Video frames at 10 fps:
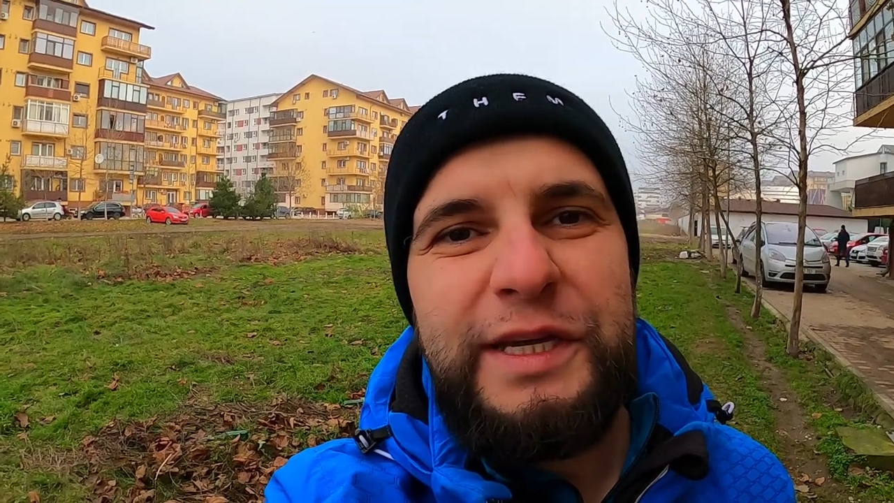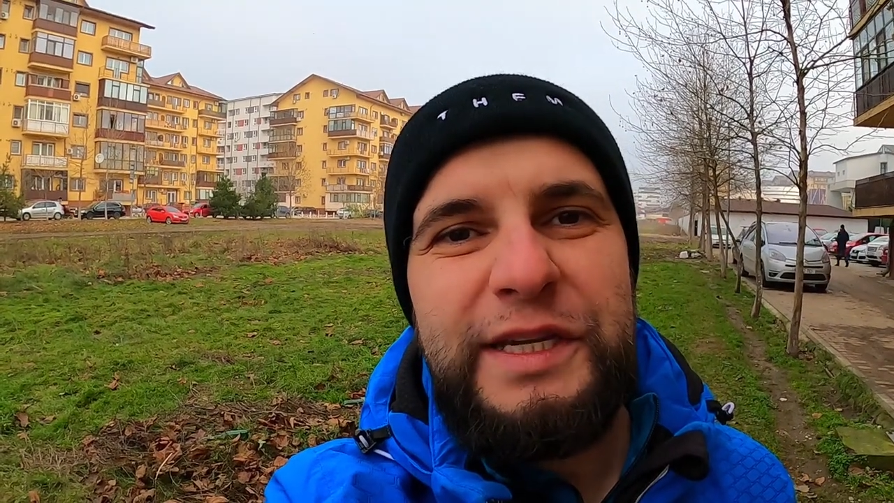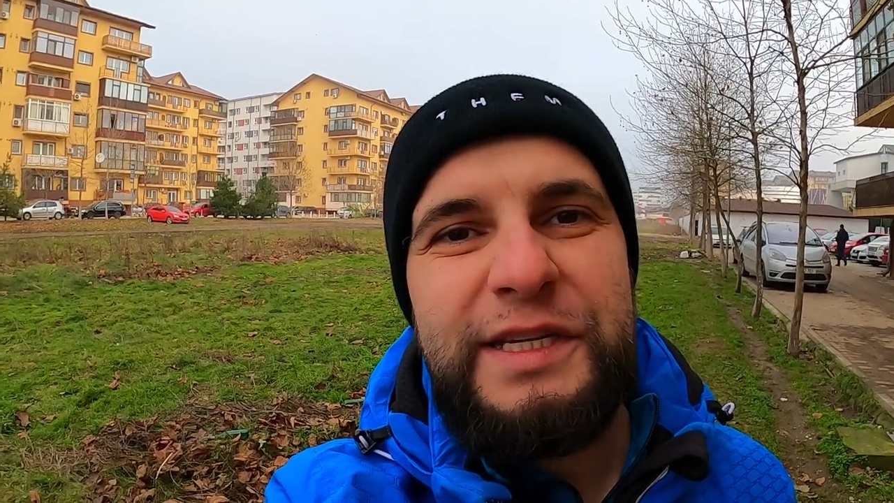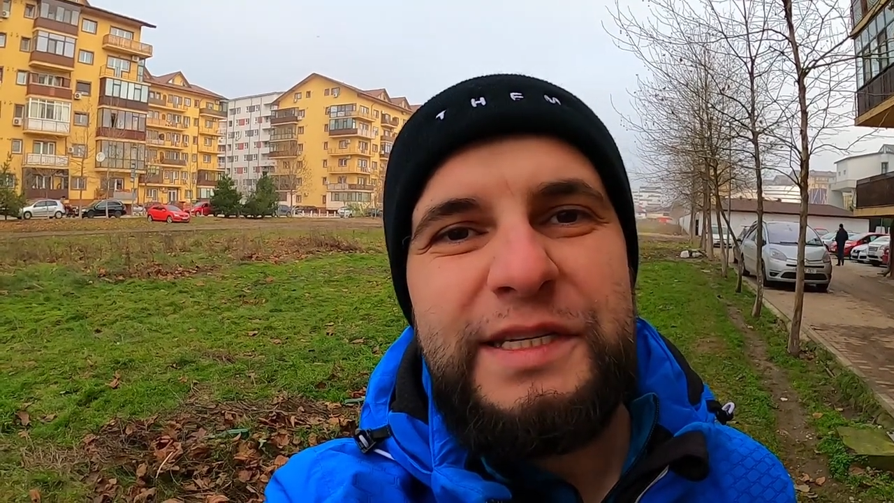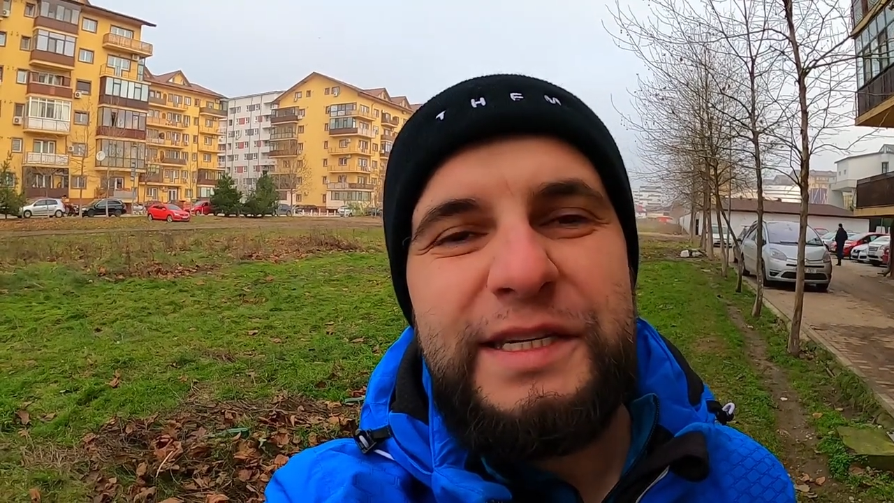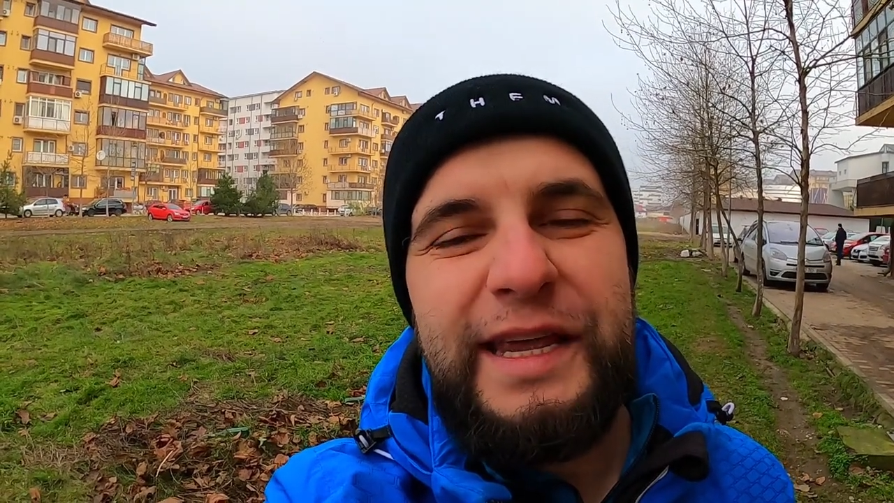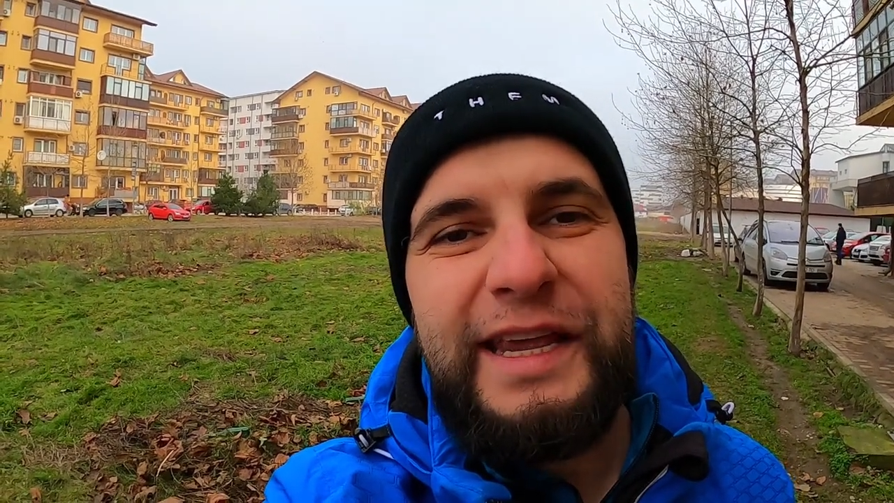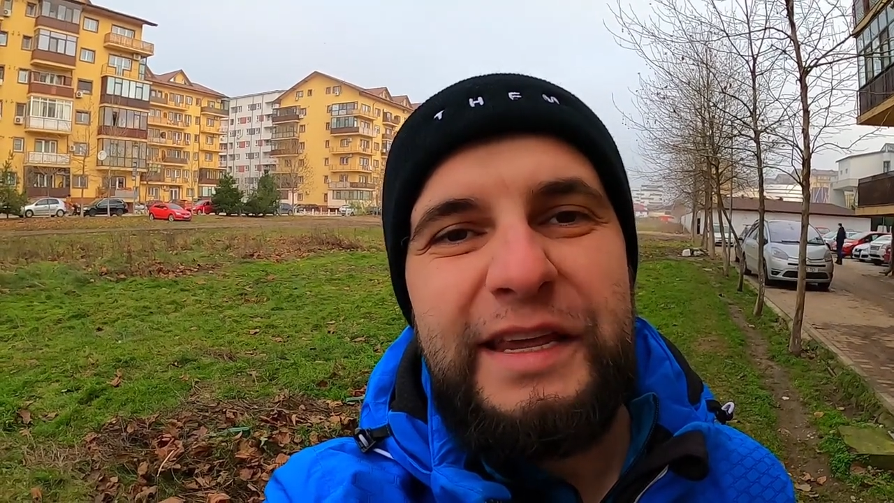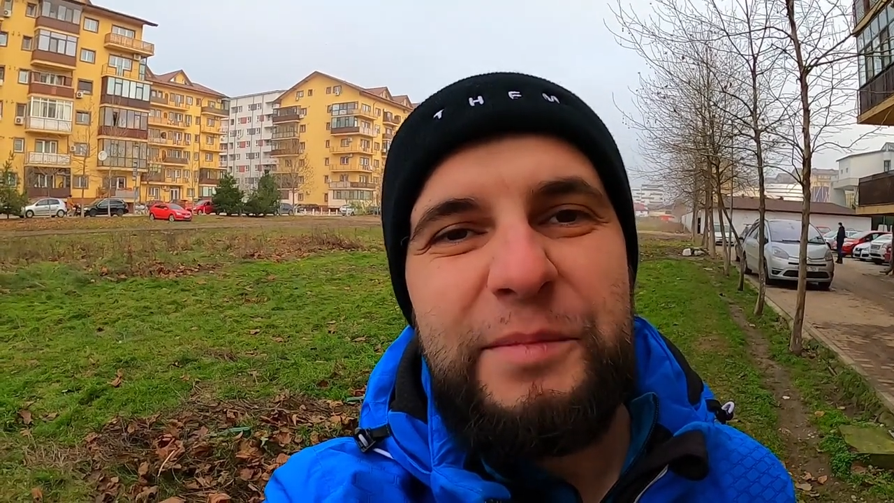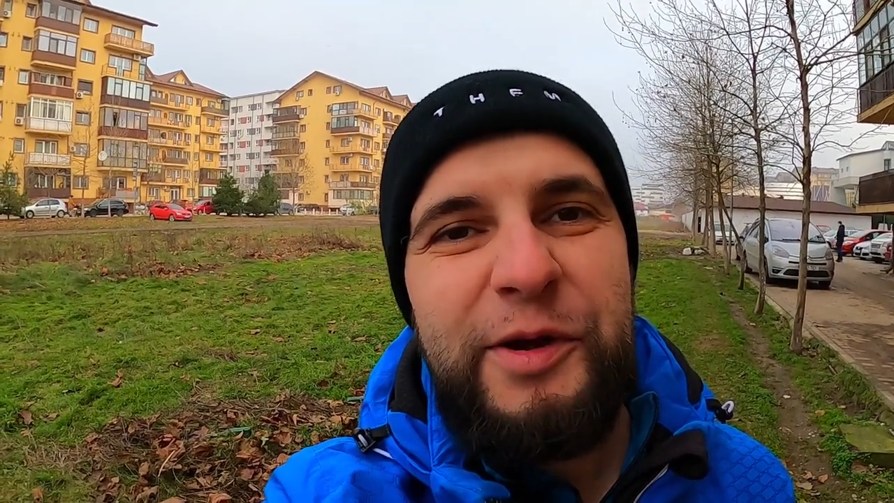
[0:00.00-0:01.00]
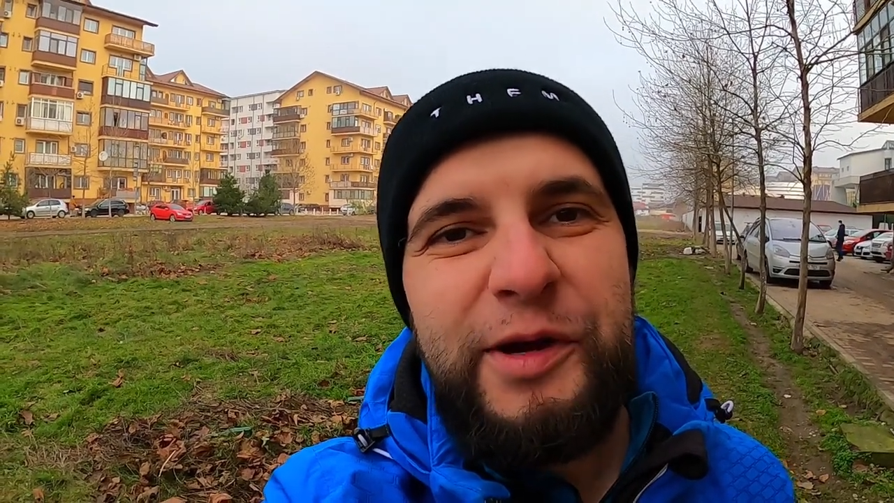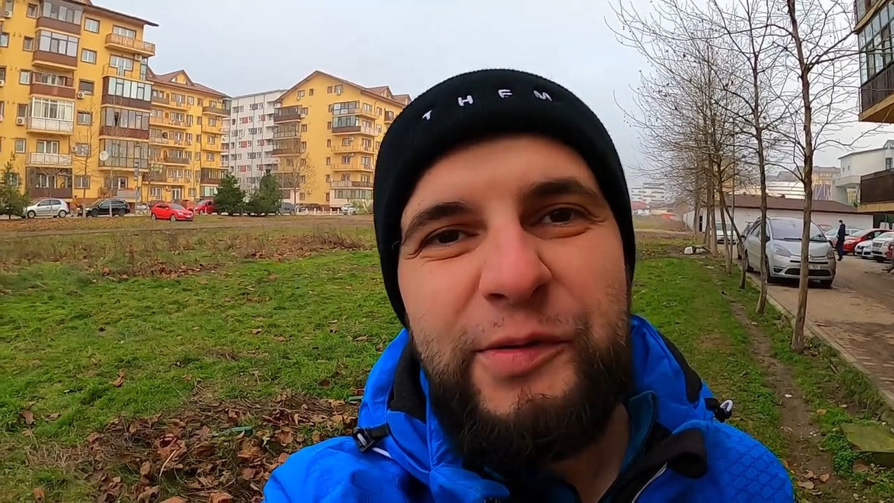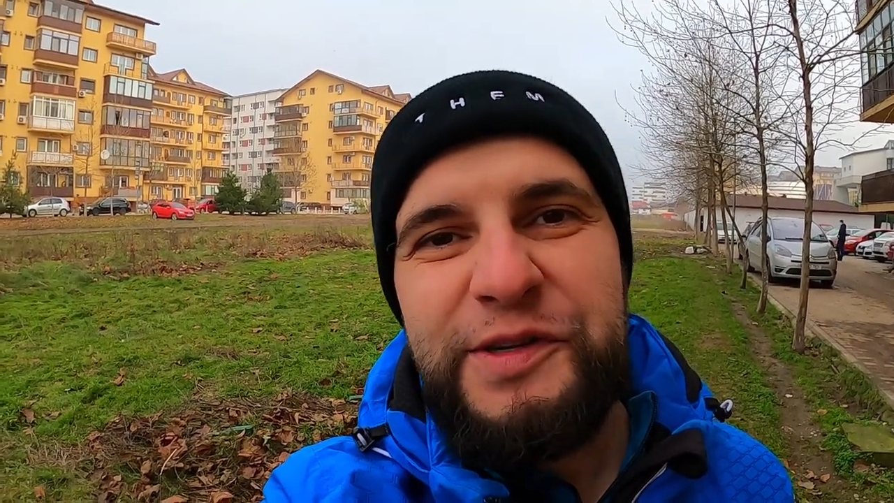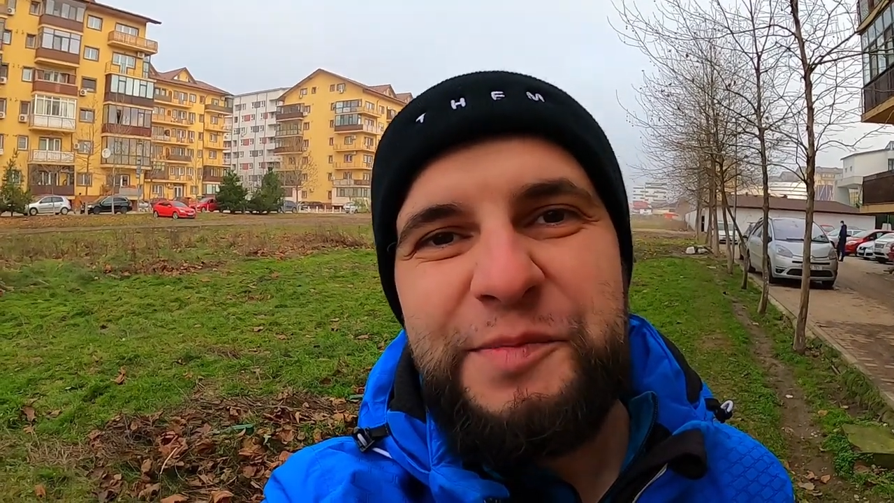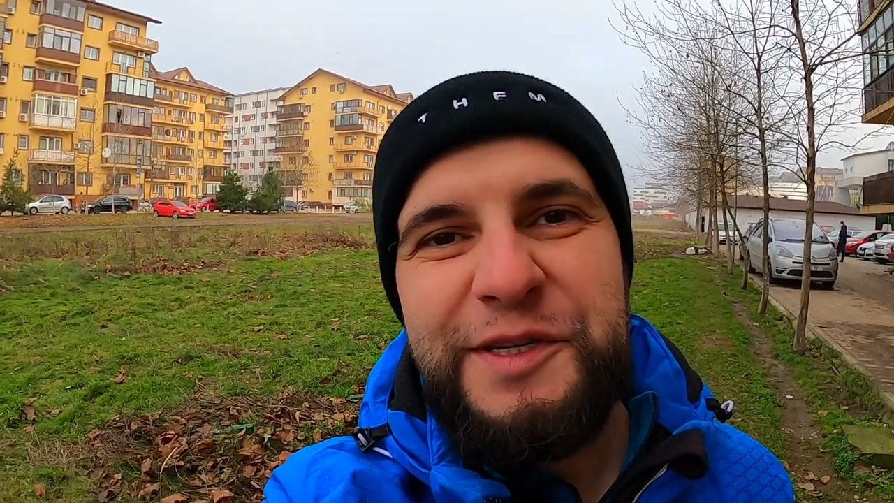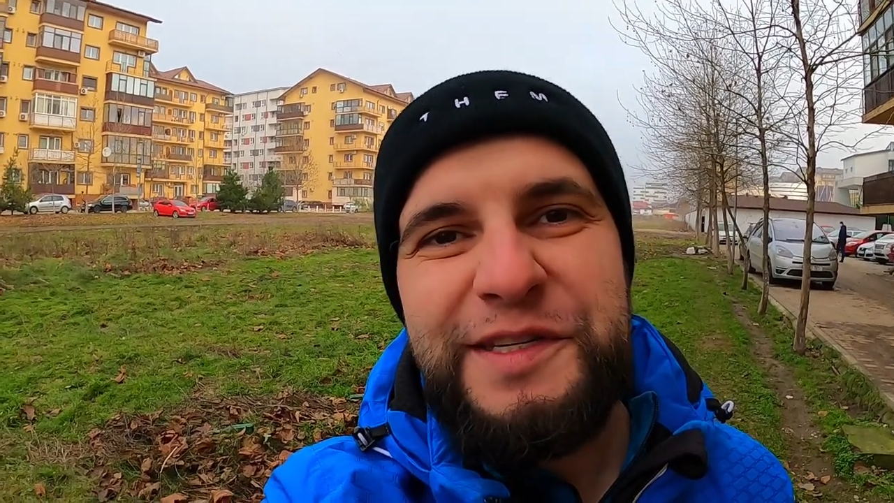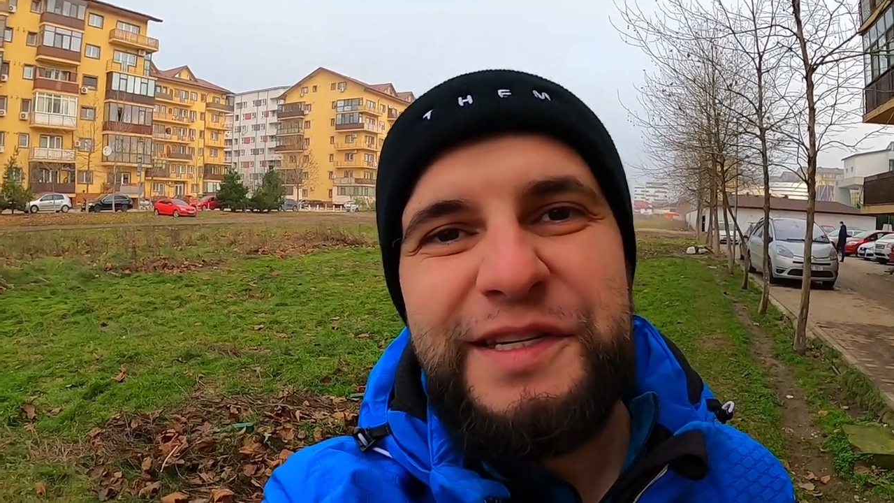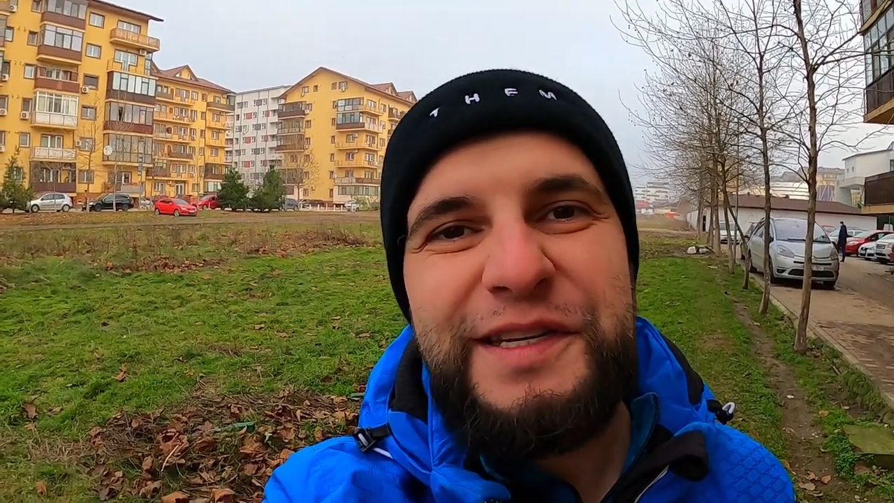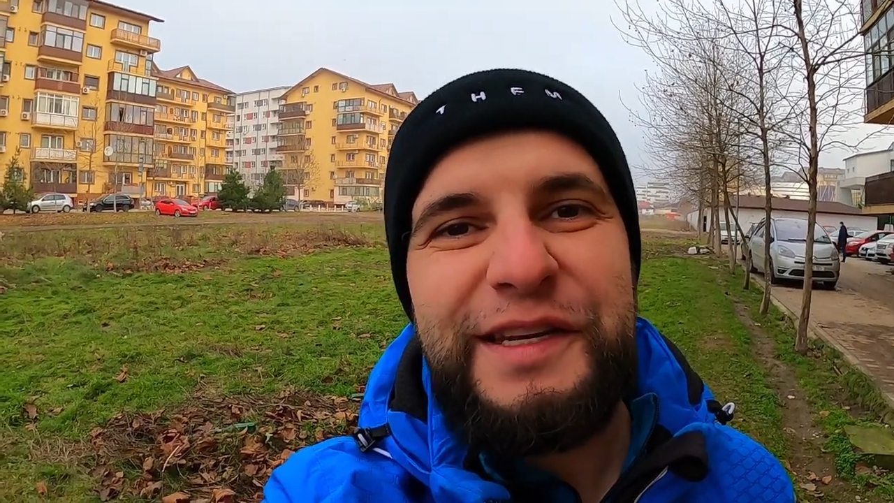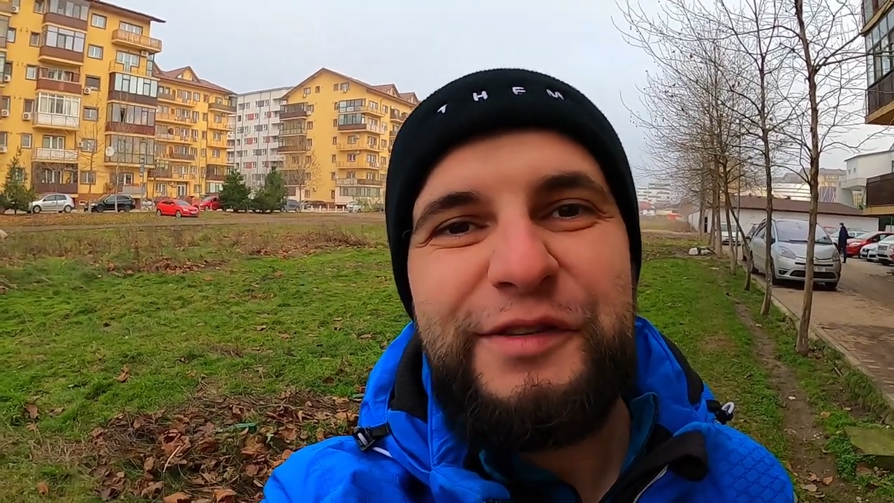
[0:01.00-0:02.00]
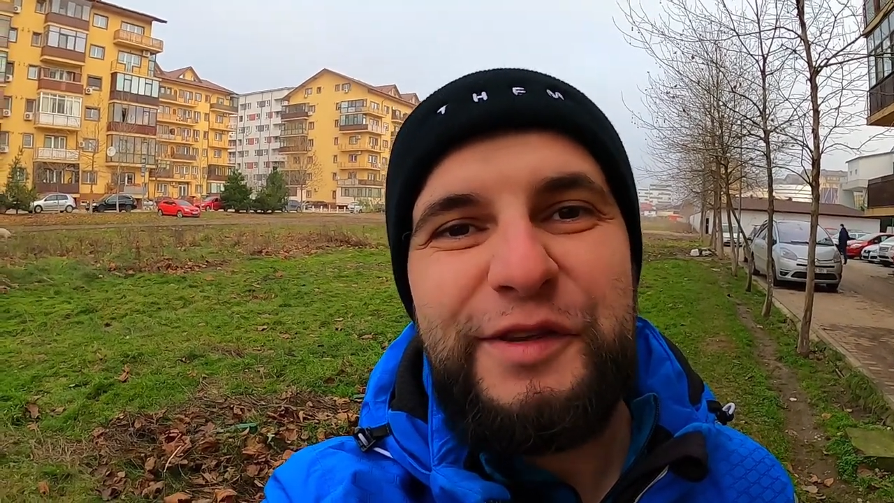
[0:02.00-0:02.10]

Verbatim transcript: is a Merry Christmas uh,